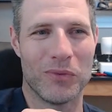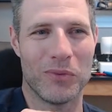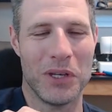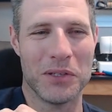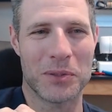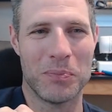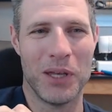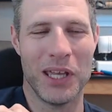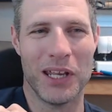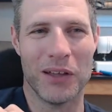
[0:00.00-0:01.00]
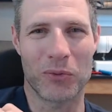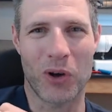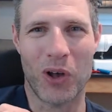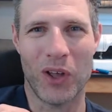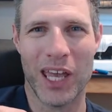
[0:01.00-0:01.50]
when you spin a
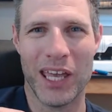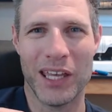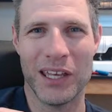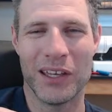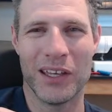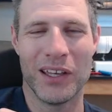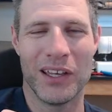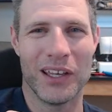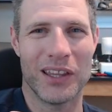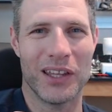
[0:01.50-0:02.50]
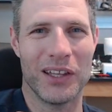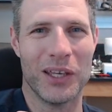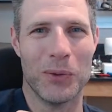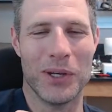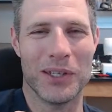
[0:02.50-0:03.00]
raw egg, the
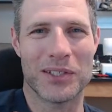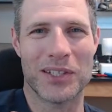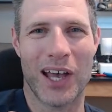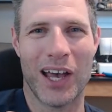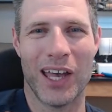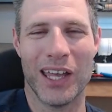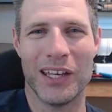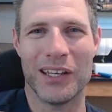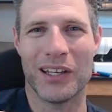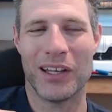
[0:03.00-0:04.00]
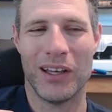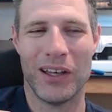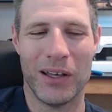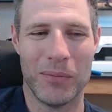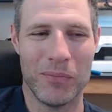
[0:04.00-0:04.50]
liquid inside
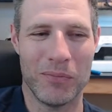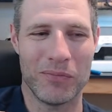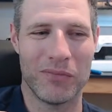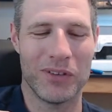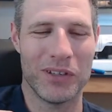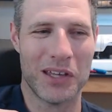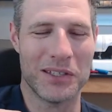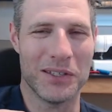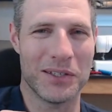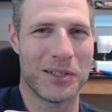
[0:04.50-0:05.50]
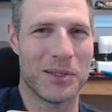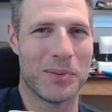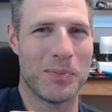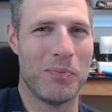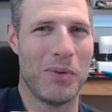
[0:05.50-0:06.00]
doesn't
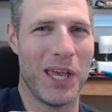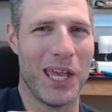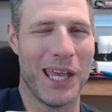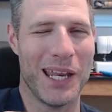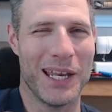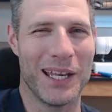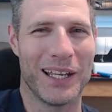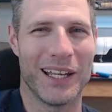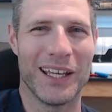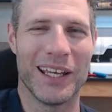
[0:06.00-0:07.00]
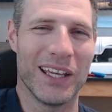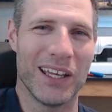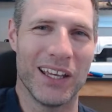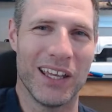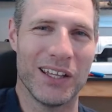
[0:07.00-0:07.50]
spin
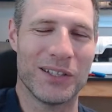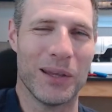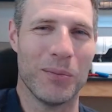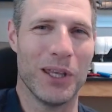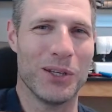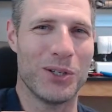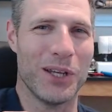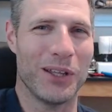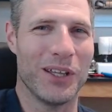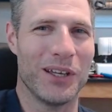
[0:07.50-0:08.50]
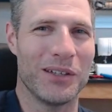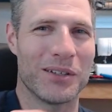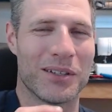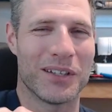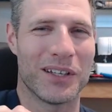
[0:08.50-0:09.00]
in the same way the shell does,